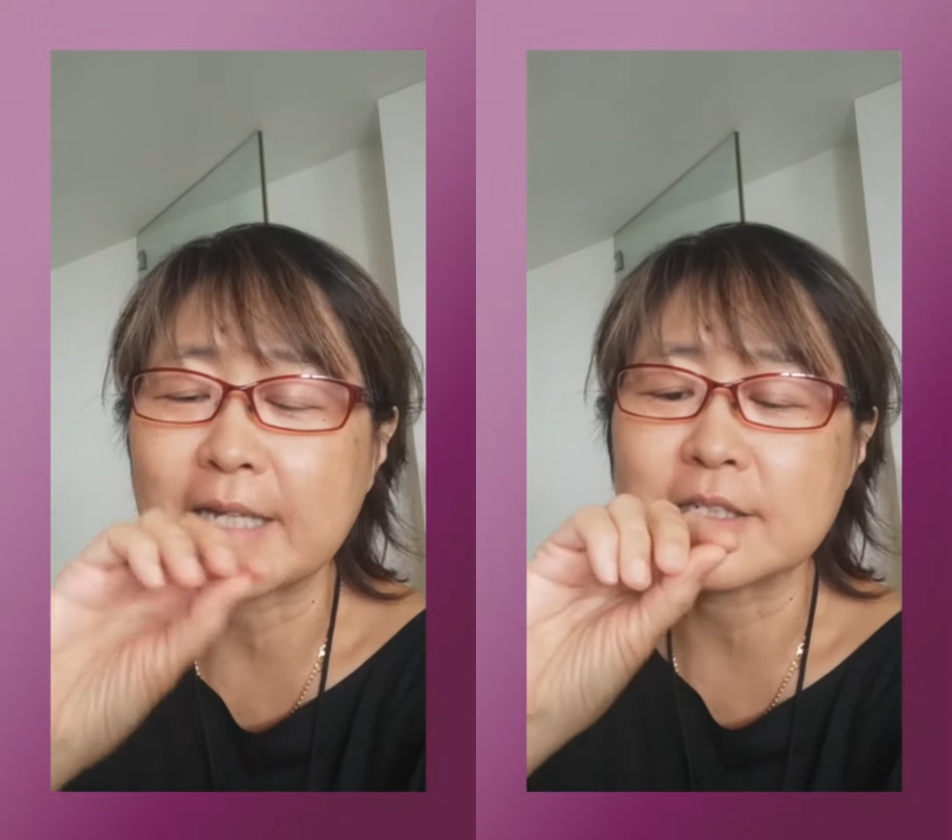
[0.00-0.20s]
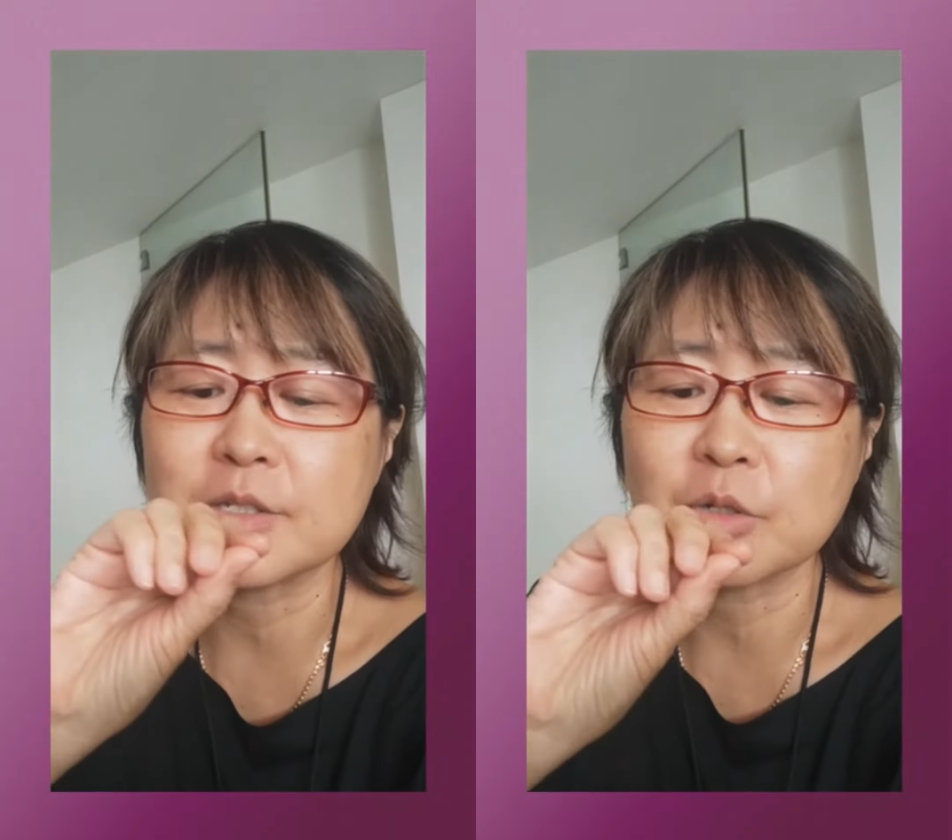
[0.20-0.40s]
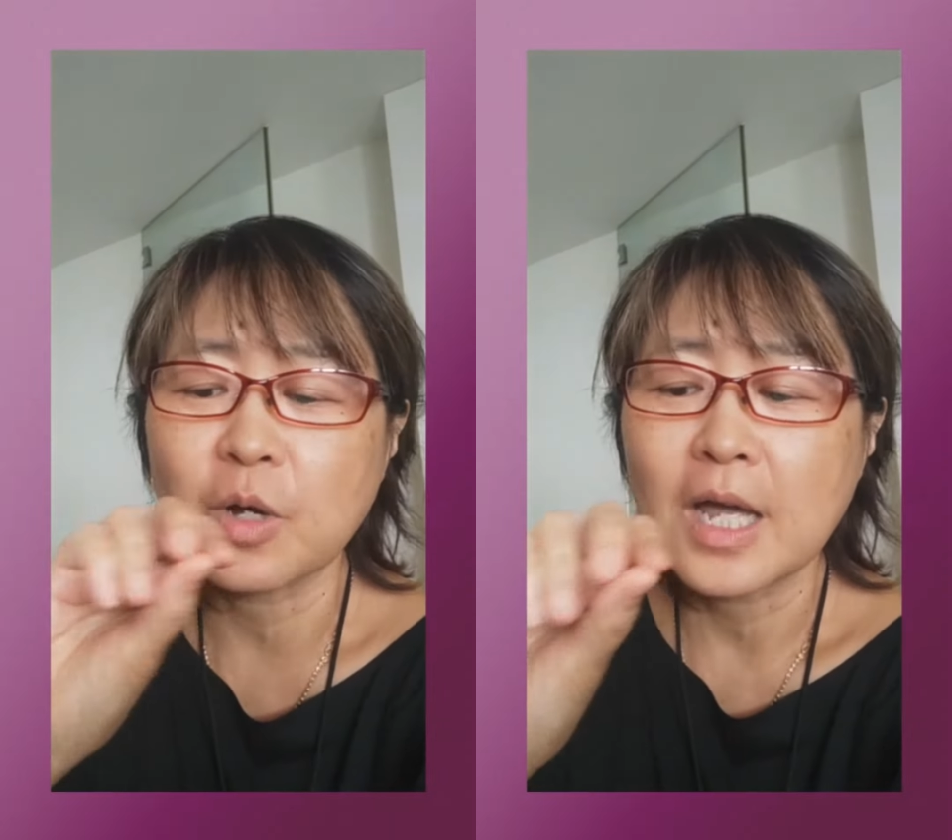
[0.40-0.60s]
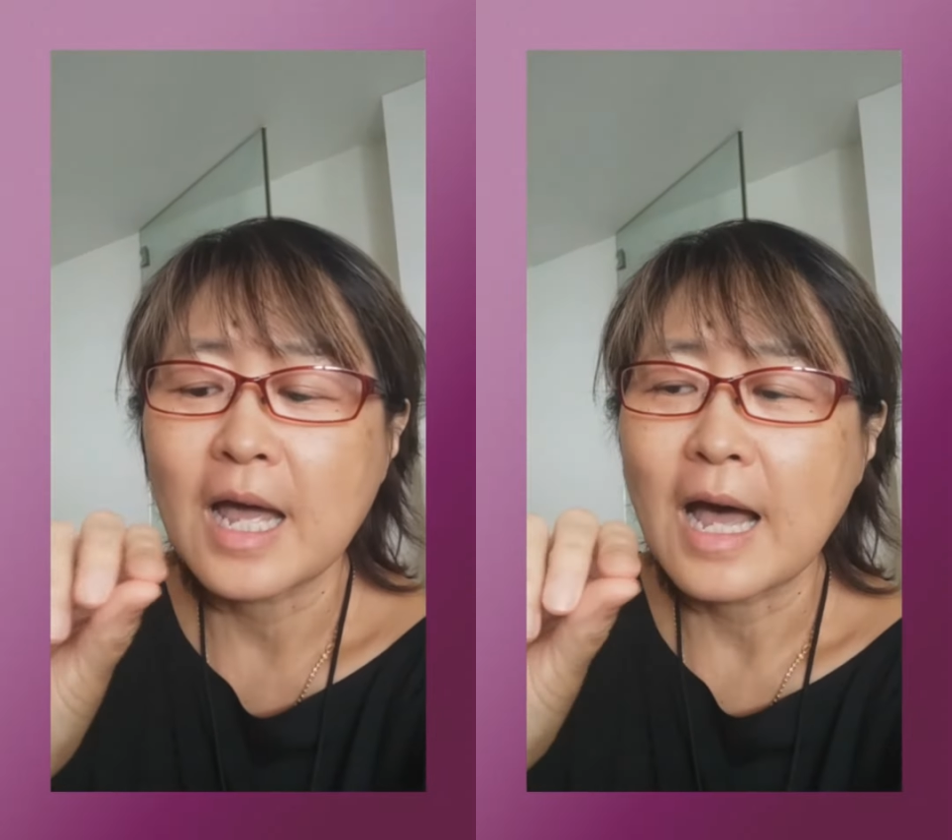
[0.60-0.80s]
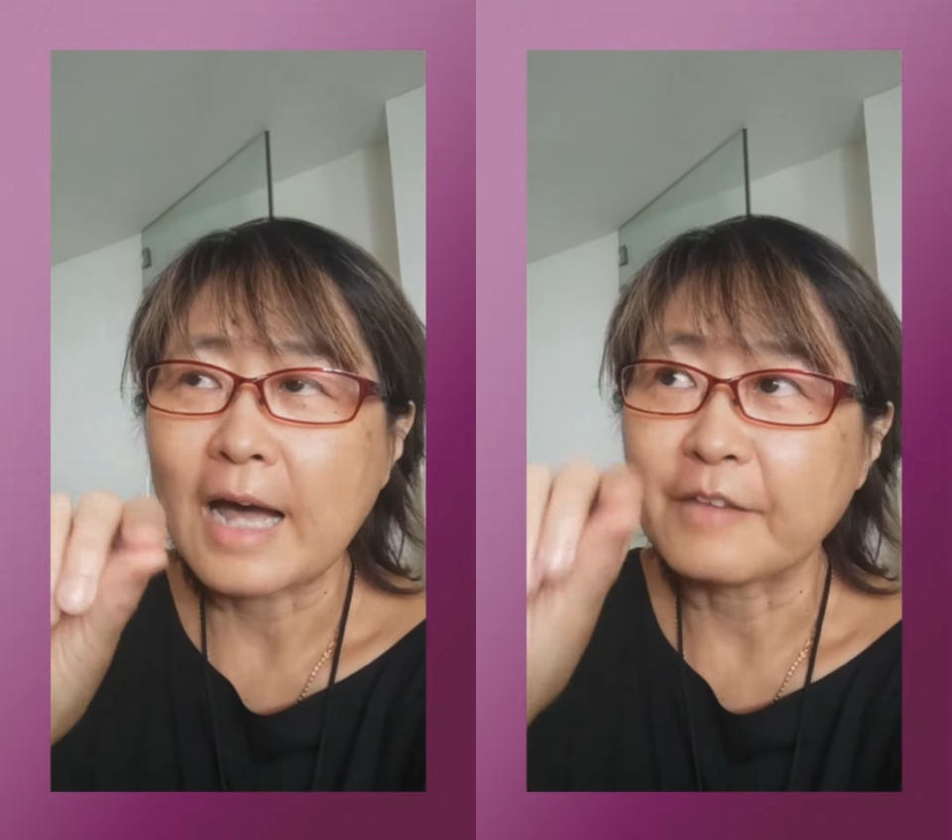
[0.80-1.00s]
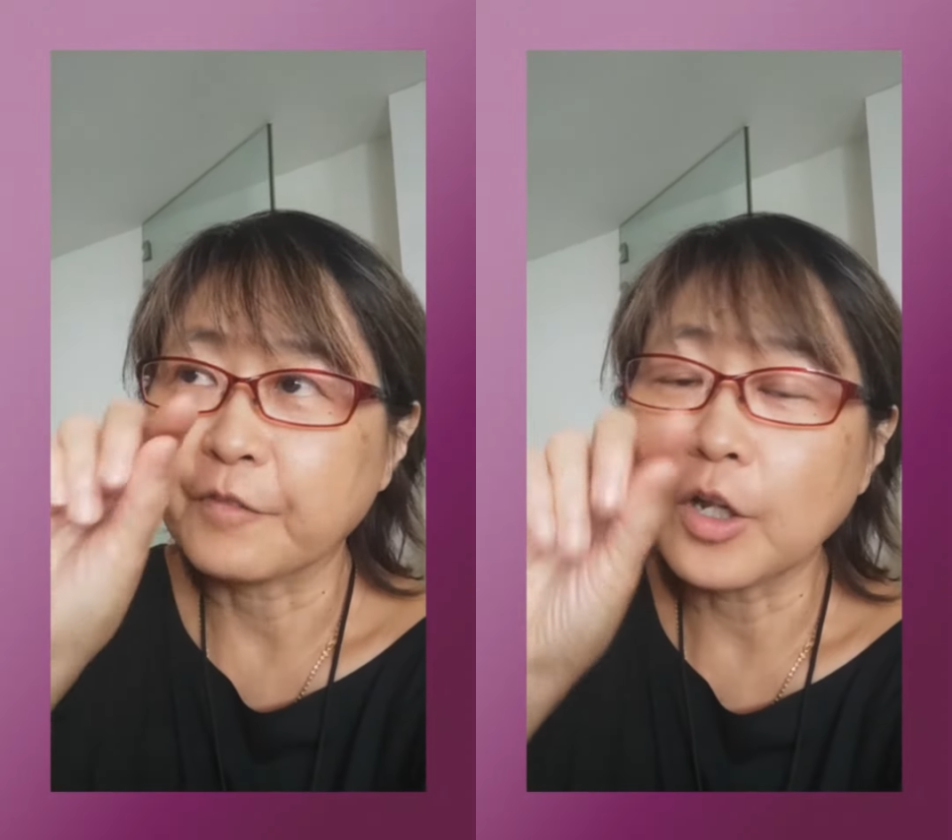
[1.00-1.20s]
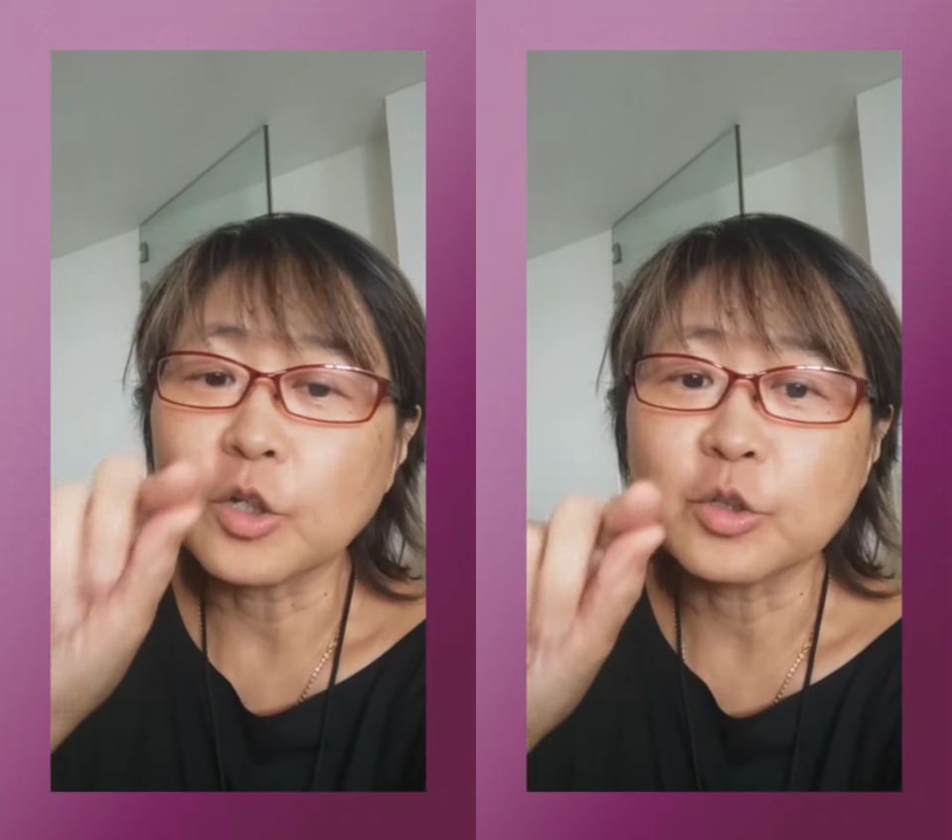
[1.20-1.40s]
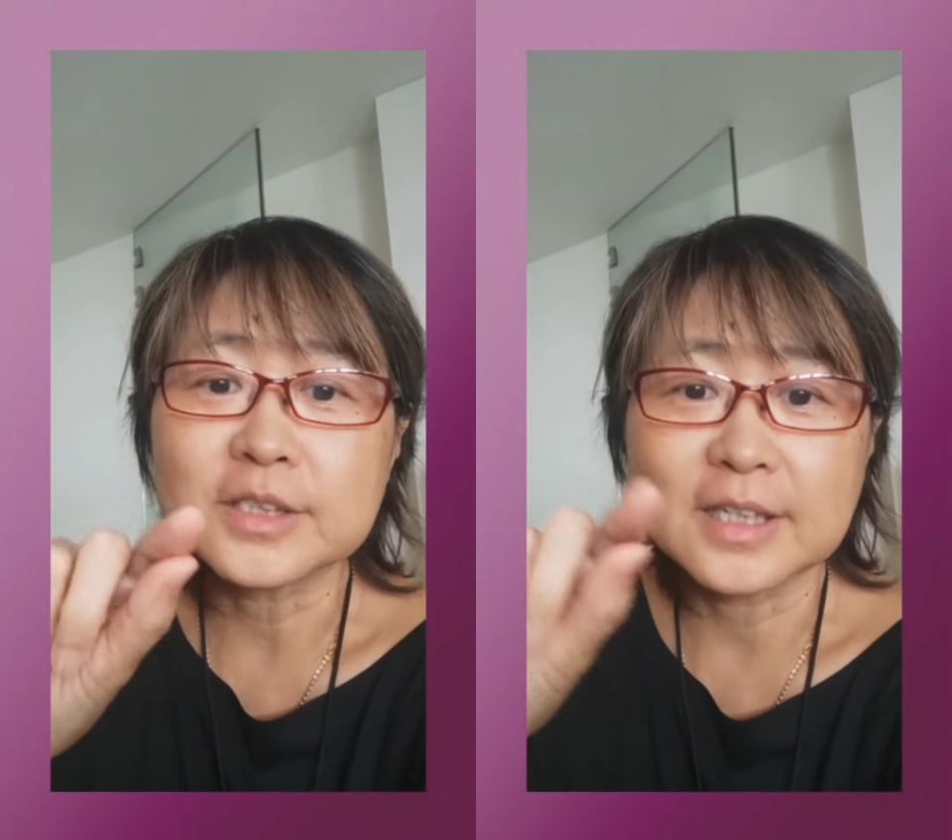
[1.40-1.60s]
And so I followed